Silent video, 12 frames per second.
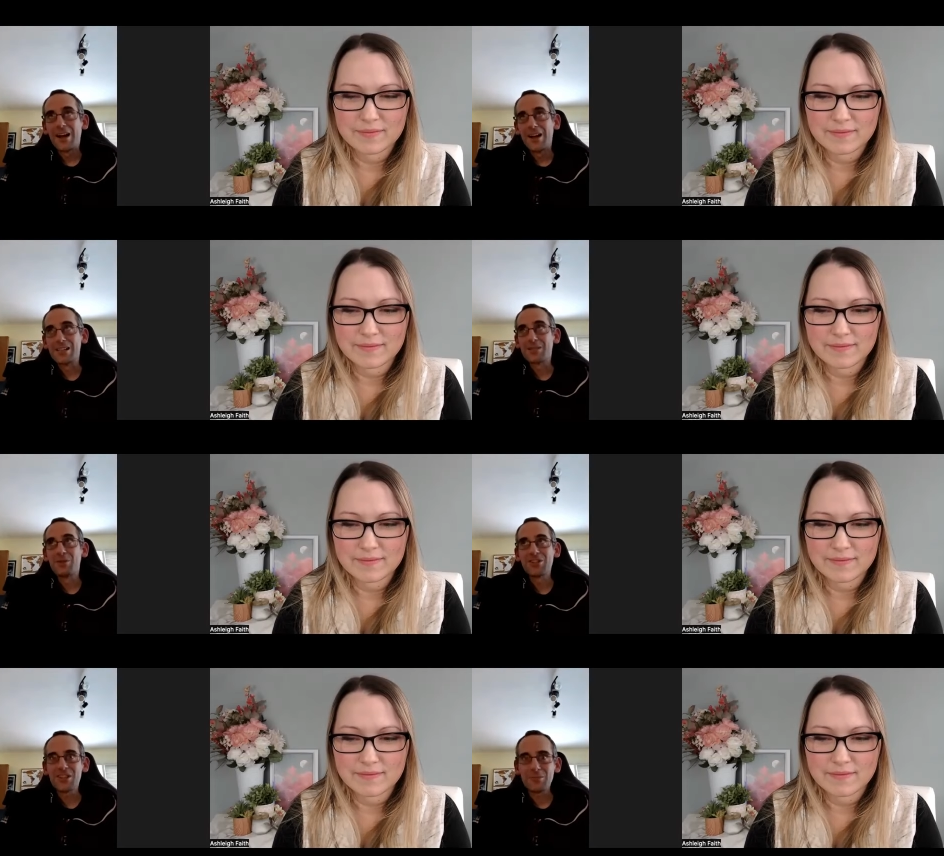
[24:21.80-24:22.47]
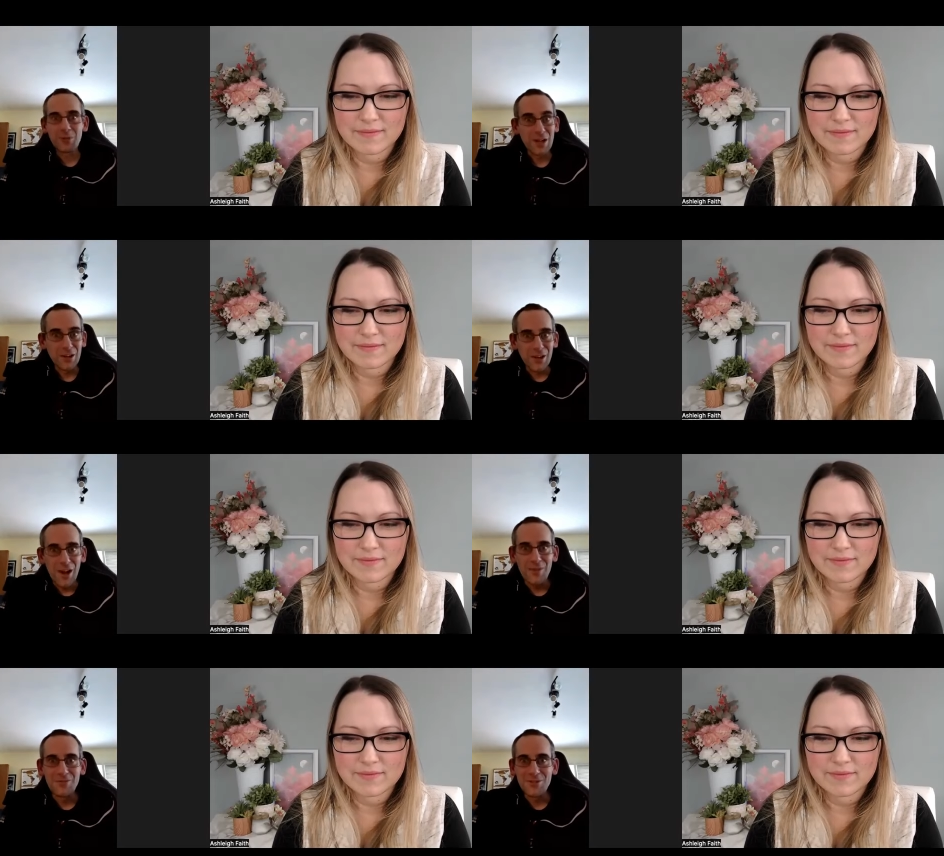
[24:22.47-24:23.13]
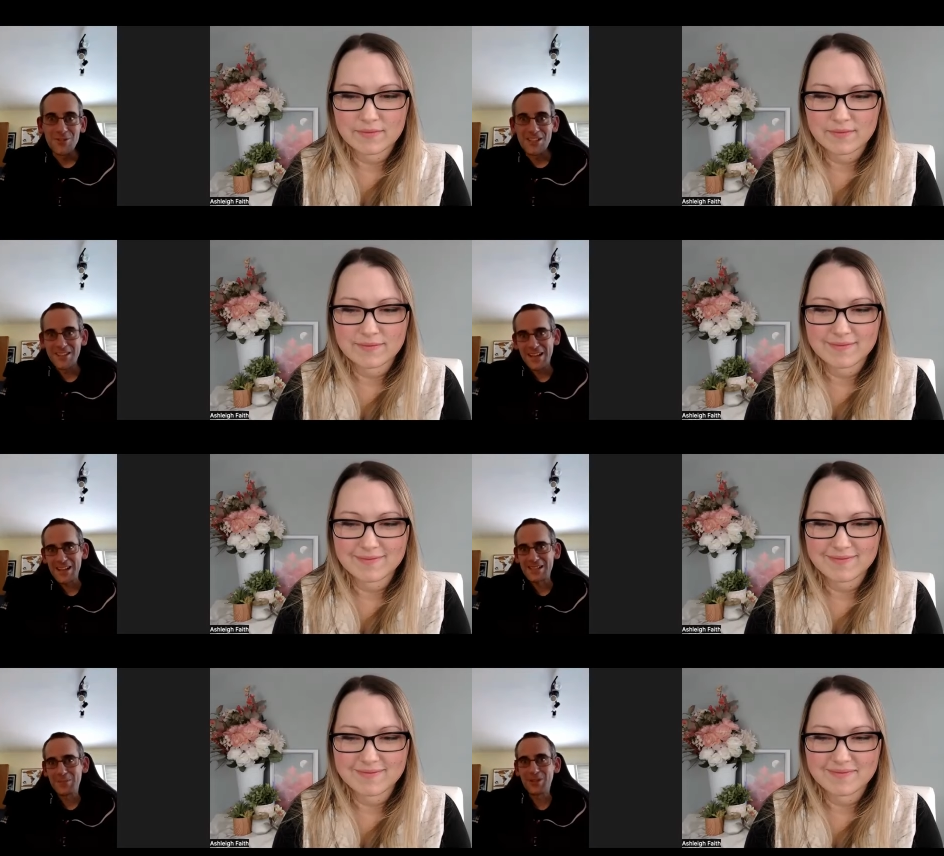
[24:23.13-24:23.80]
Speaker 1: as much as I would love to say
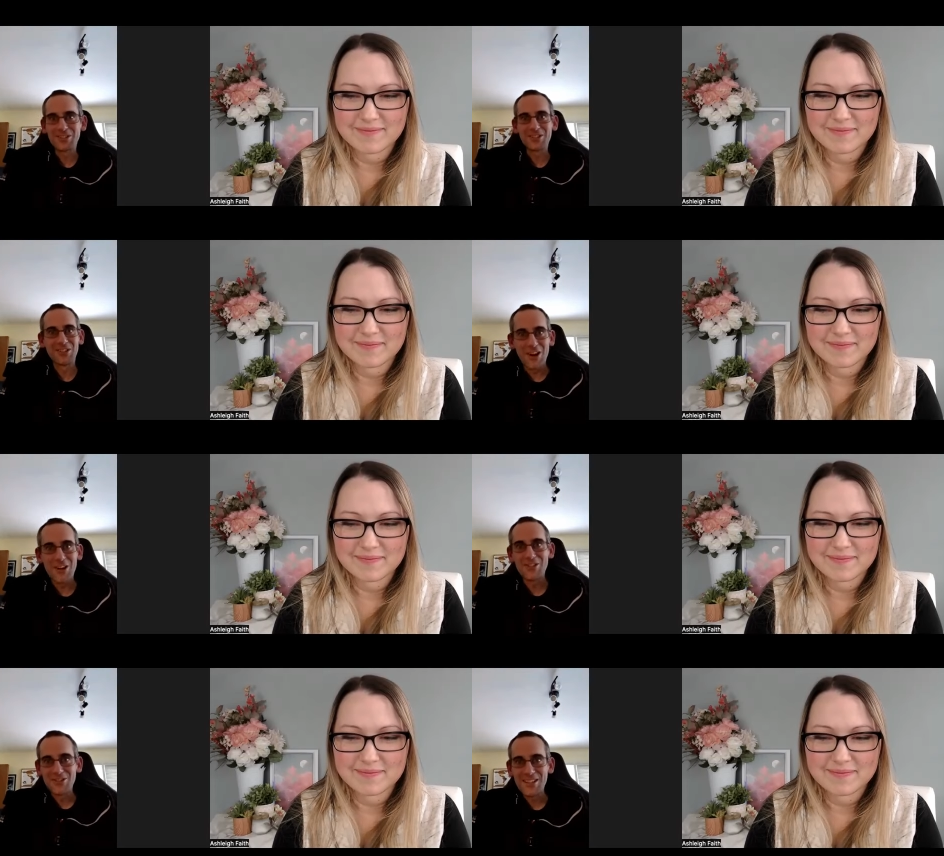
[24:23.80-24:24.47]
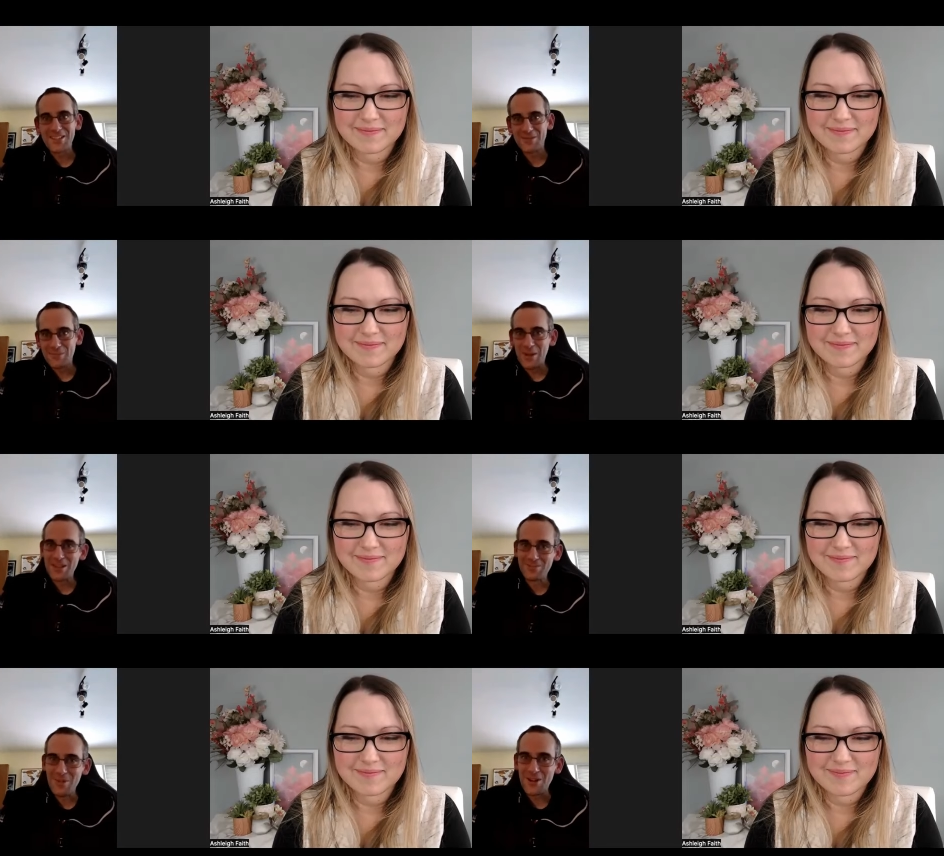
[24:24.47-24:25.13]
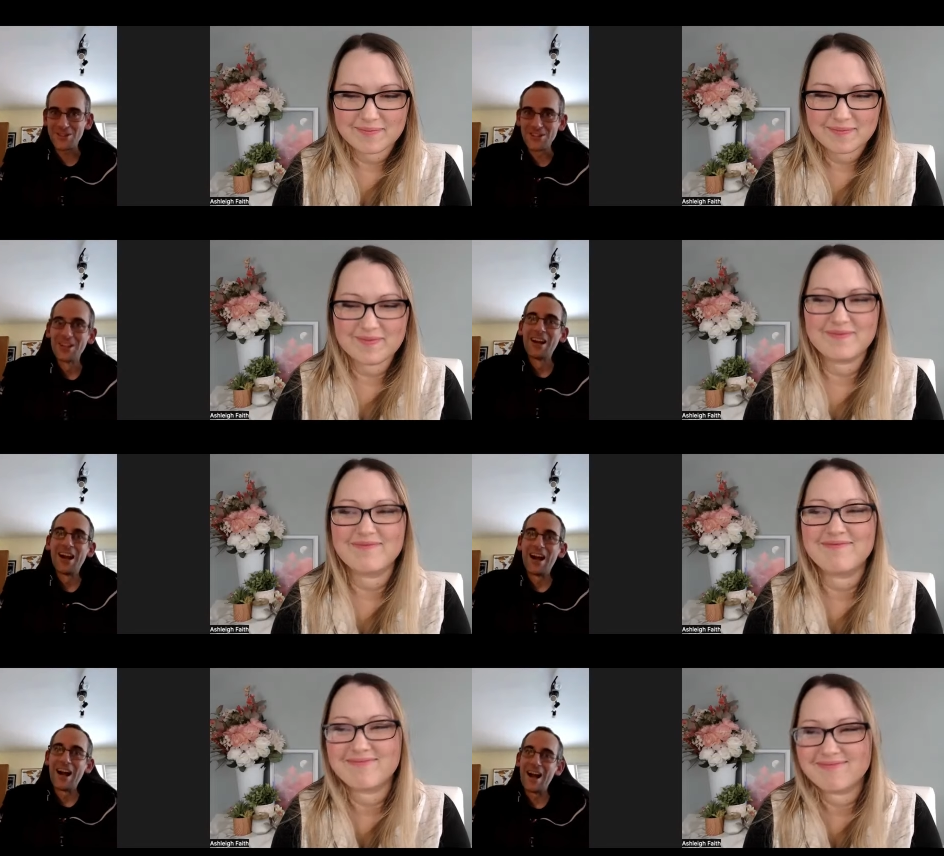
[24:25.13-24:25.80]
that XML is not used as as much, mm-hmm.
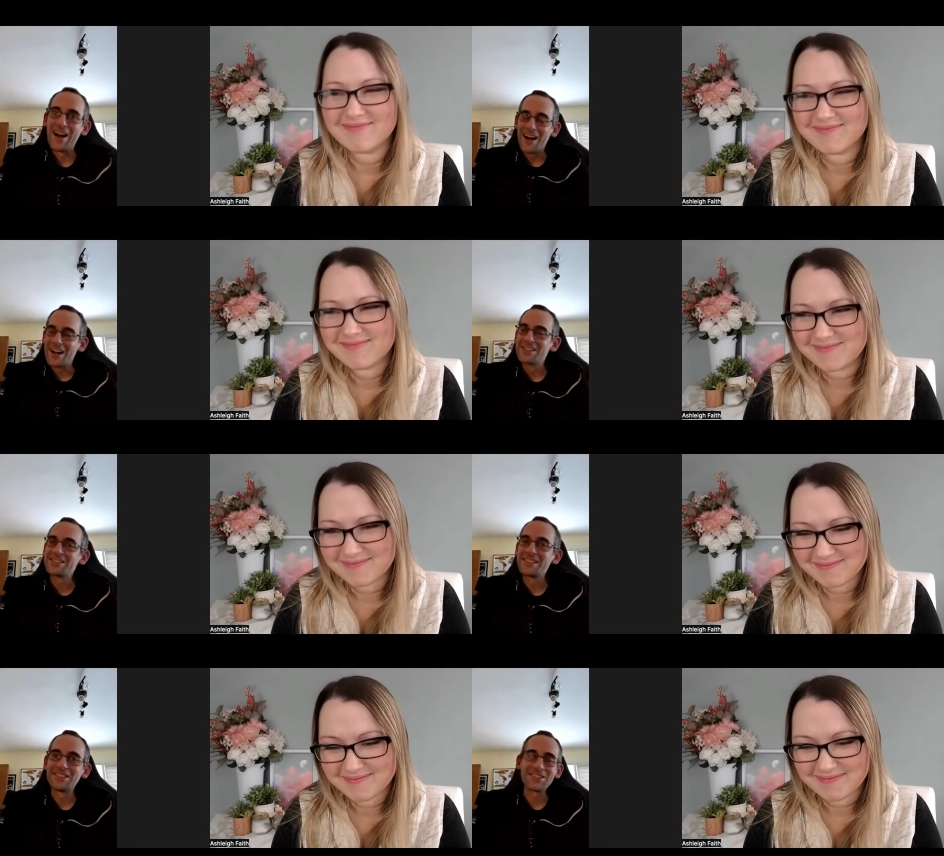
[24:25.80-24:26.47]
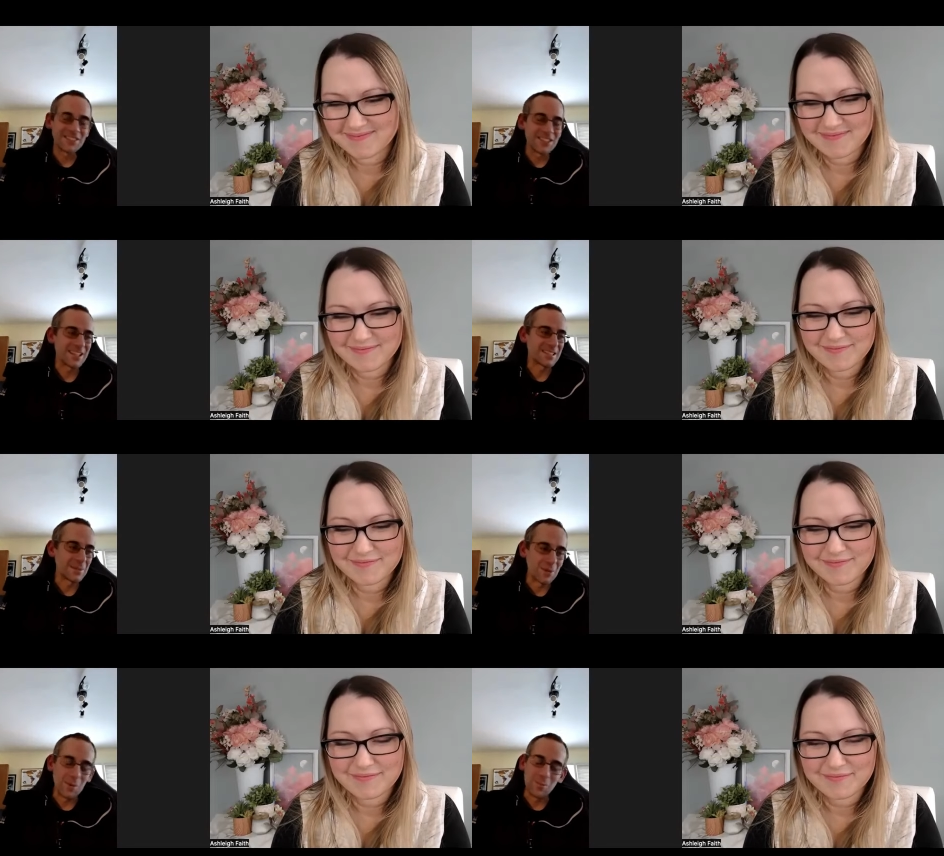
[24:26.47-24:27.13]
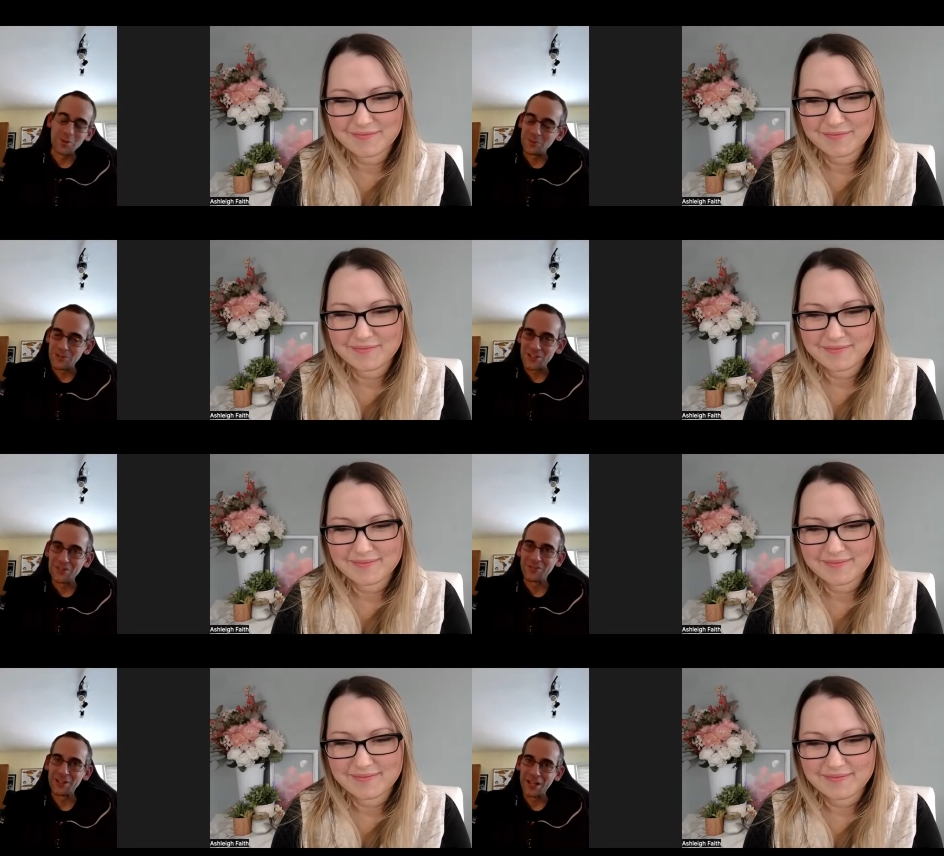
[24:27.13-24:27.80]
uh, I still see XML pretty much
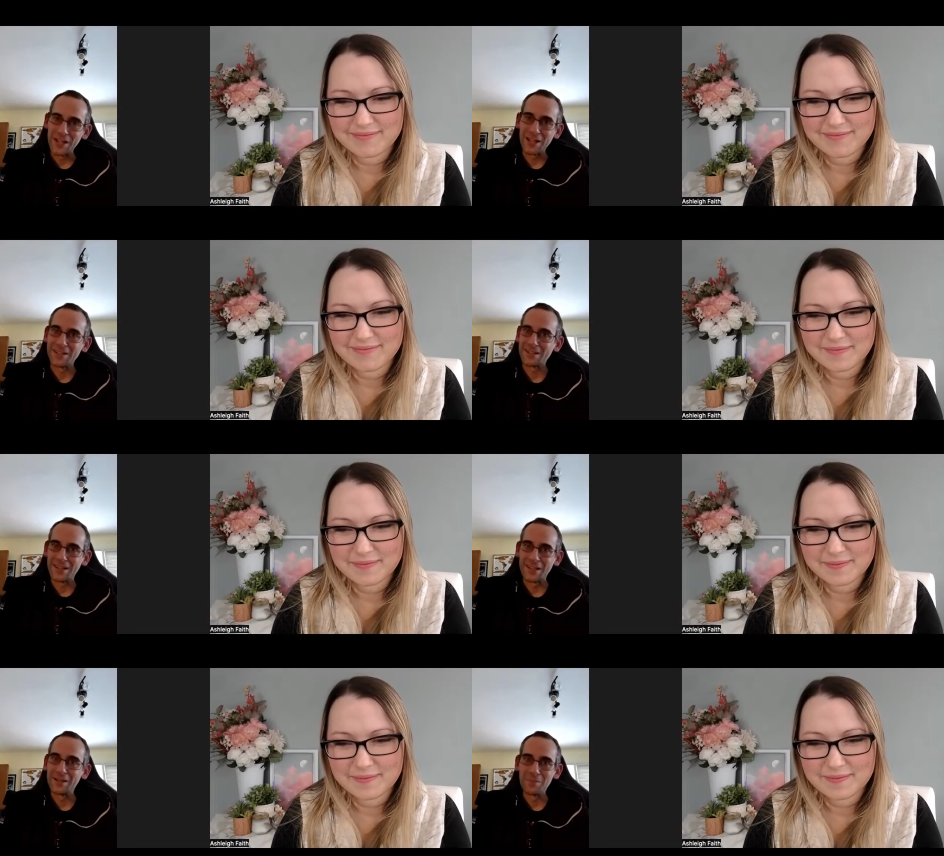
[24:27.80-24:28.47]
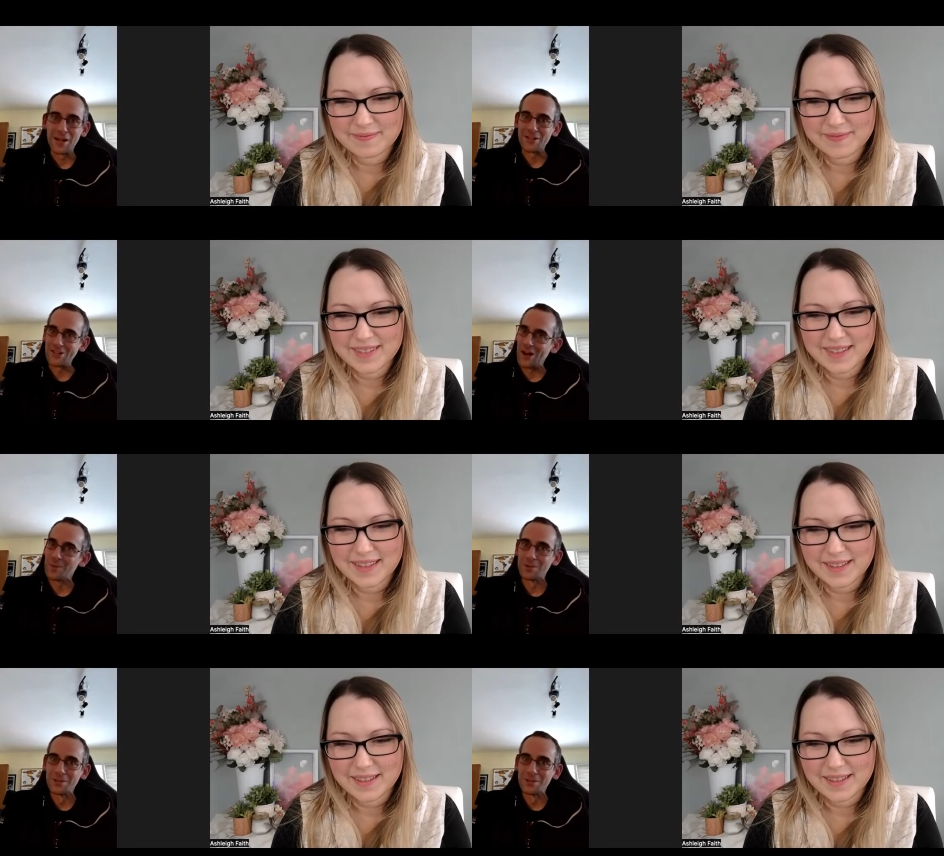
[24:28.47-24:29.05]
every day, like in my job.